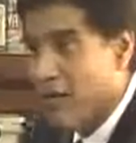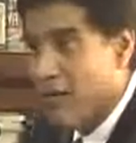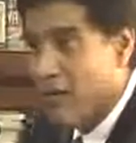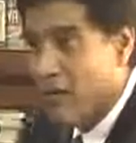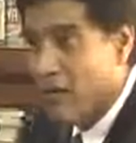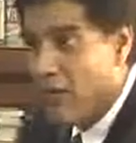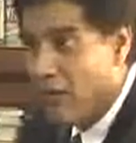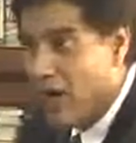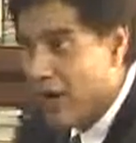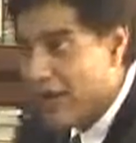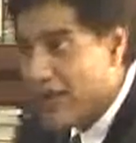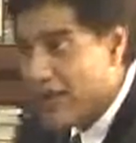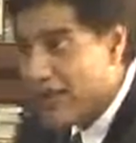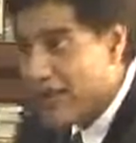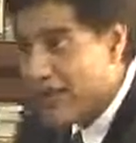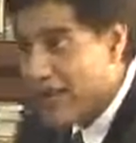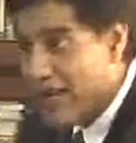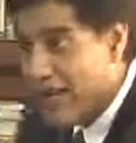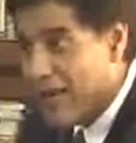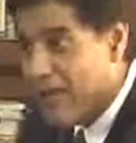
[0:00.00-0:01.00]
But what they
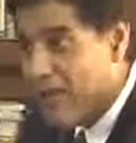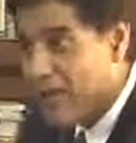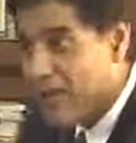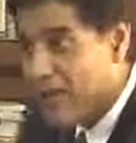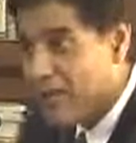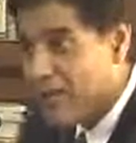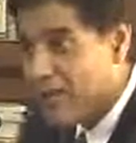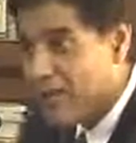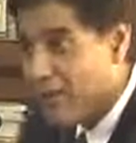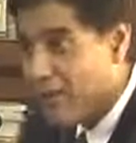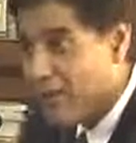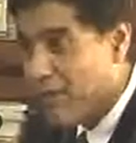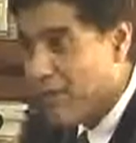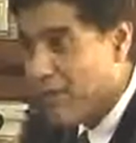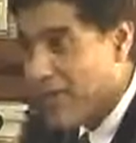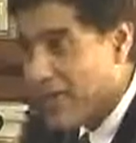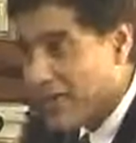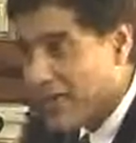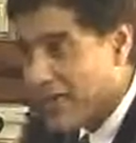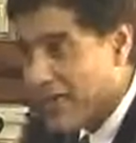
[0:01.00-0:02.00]
say about this,
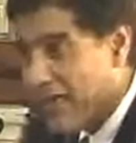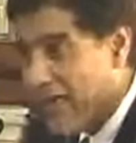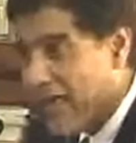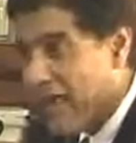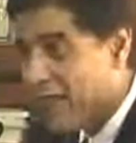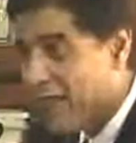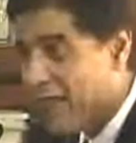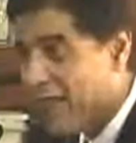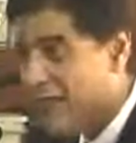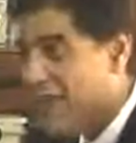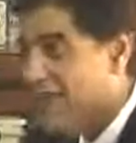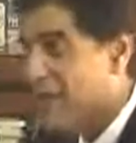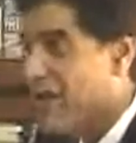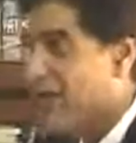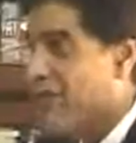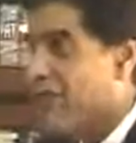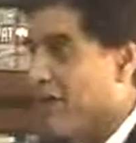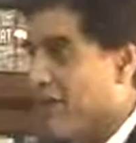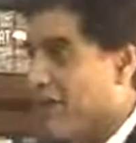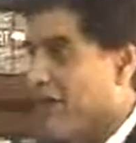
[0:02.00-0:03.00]
the slab which they
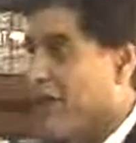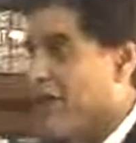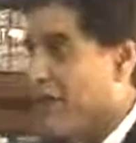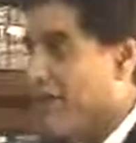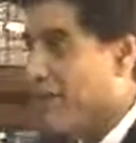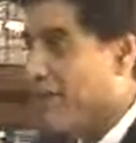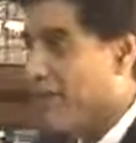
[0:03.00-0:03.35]
have given,